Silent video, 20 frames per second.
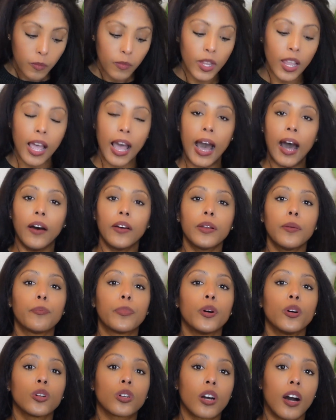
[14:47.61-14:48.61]
How to
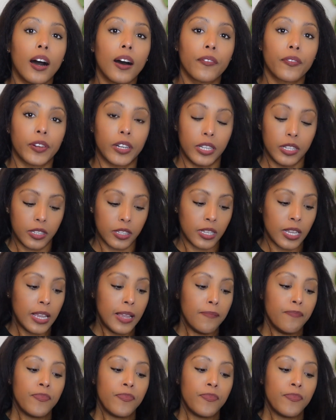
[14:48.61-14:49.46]
build confidence,